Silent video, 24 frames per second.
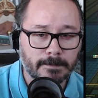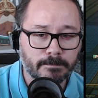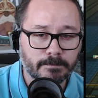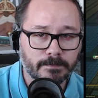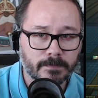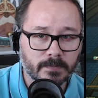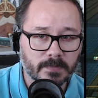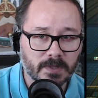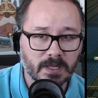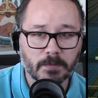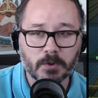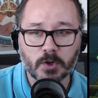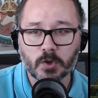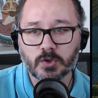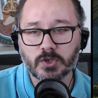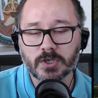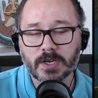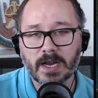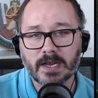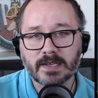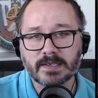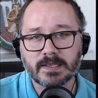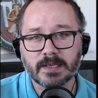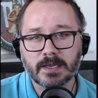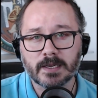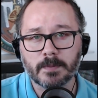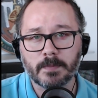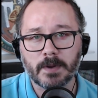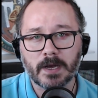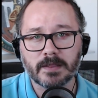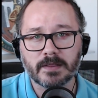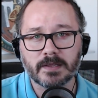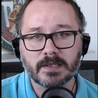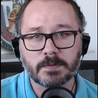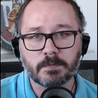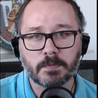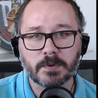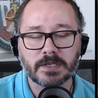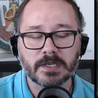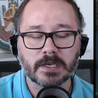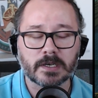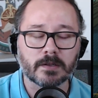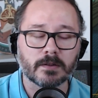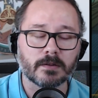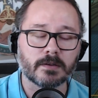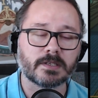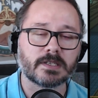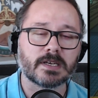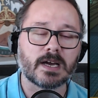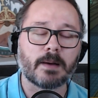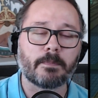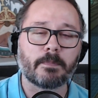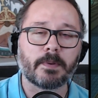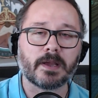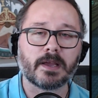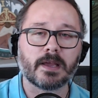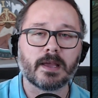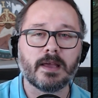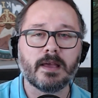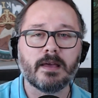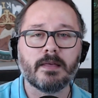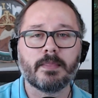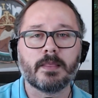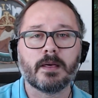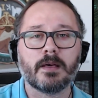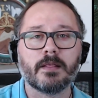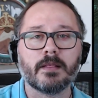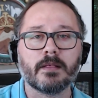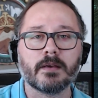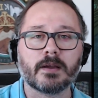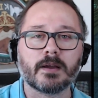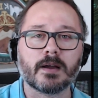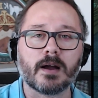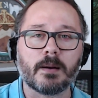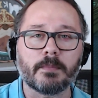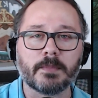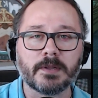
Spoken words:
let me know what you guys think about this particular topic in the comment